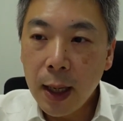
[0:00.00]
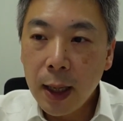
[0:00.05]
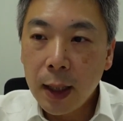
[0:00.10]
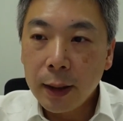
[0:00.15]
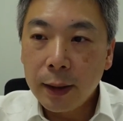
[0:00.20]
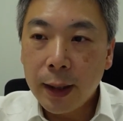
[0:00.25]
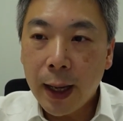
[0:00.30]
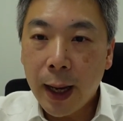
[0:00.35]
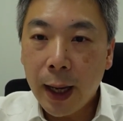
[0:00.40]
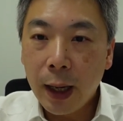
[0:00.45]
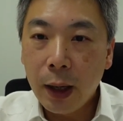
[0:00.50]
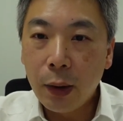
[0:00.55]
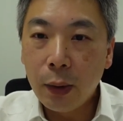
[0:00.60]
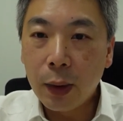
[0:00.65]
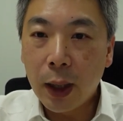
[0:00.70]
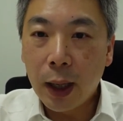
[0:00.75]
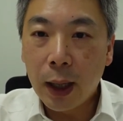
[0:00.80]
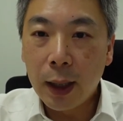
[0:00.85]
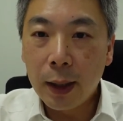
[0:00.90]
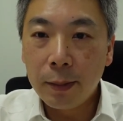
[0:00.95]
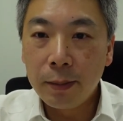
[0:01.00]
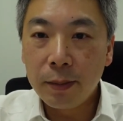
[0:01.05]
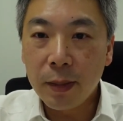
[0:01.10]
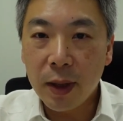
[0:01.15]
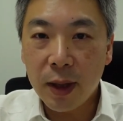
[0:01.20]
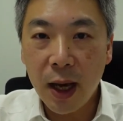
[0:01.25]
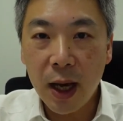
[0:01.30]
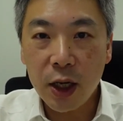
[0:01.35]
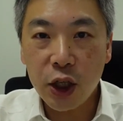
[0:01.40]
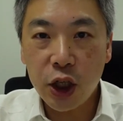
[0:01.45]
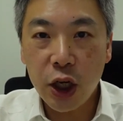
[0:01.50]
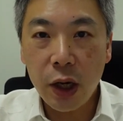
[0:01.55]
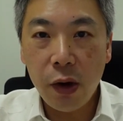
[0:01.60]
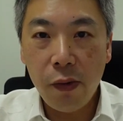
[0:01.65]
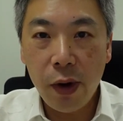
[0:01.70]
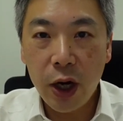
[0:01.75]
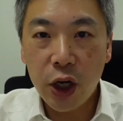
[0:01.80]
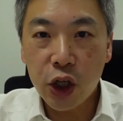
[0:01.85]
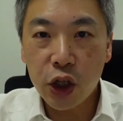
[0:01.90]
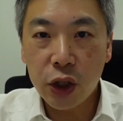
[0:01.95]
Now, that
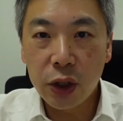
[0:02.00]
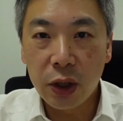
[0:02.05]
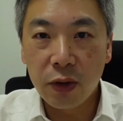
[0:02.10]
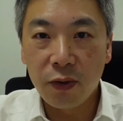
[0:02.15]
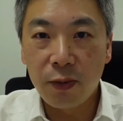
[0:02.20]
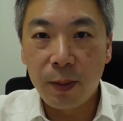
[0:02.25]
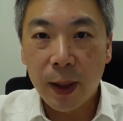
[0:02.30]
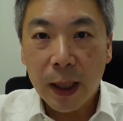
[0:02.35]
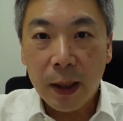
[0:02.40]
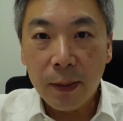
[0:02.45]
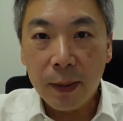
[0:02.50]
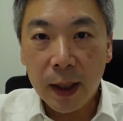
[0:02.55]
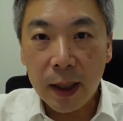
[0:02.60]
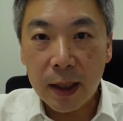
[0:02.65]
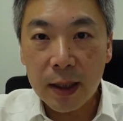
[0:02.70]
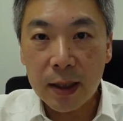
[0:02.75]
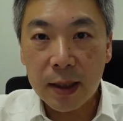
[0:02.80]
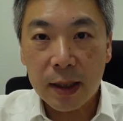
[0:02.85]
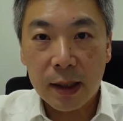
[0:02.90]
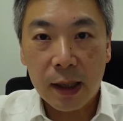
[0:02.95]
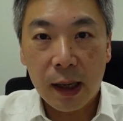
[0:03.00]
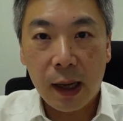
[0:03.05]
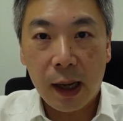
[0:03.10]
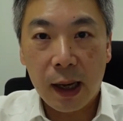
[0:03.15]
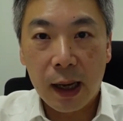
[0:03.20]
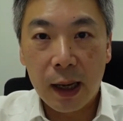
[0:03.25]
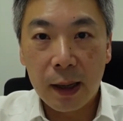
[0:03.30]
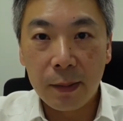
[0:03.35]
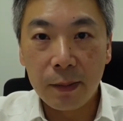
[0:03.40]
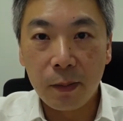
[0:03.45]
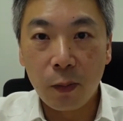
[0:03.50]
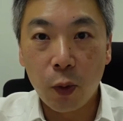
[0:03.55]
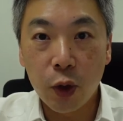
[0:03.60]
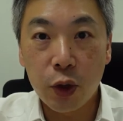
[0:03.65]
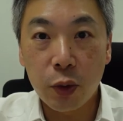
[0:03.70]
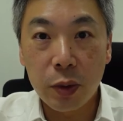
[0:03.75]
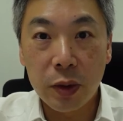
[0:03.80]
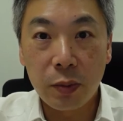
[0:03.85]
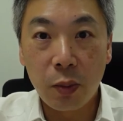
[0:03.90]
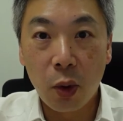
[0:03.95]
generation of babies, which
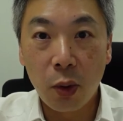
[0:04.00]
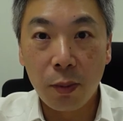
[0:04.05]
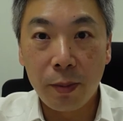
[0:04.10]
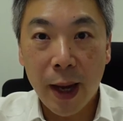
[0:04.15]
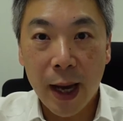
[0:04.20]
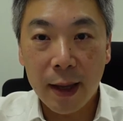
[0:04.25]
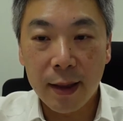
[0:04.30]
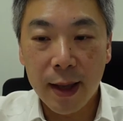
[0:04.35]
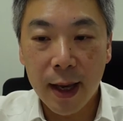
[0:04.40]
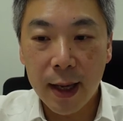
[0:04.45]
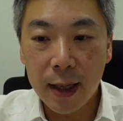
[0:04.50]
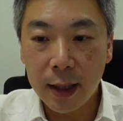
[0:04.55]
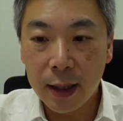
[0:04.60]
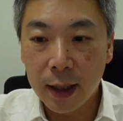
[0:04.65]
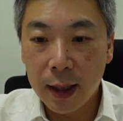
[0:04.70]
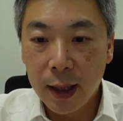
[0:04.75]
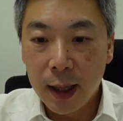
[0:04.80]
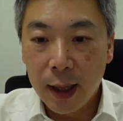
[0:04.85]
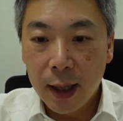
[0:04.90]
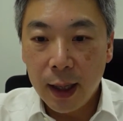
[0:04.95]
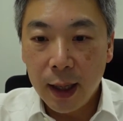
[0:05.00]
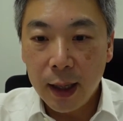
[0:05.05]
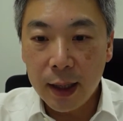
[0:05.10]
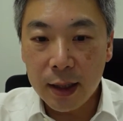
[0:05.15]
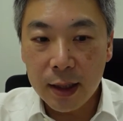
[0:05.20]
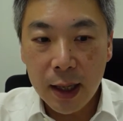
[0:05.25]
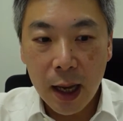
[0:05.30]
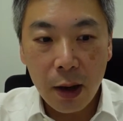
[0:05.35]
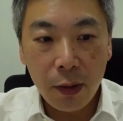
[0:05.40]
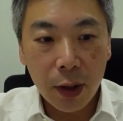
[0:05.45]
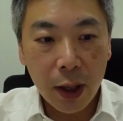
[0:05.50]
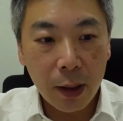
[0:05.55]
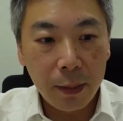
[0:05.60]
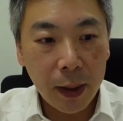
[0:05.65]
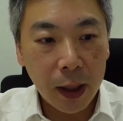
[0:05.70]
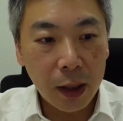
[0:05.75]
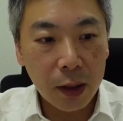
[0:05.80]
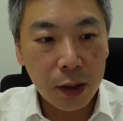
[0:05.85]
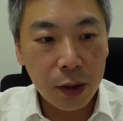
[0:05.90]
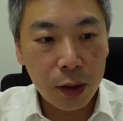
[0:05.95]
was born back then, is now
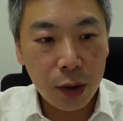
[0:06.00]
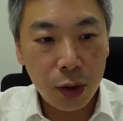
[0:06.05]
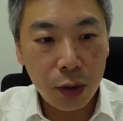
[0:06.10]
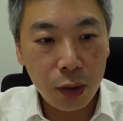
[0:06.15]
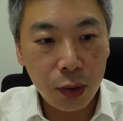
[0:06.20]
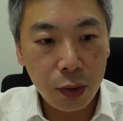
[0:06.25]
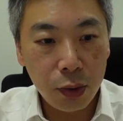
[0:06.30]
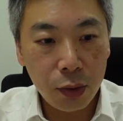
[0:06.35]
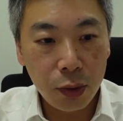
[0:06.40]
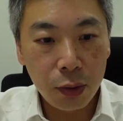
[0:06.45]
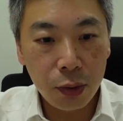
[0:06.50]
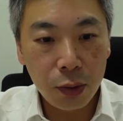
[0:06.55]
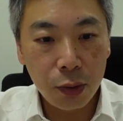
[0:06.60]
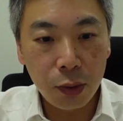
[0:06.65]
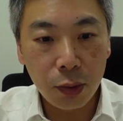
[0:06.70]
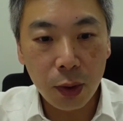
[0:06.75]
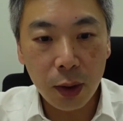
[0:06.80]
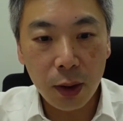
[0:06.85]
coming to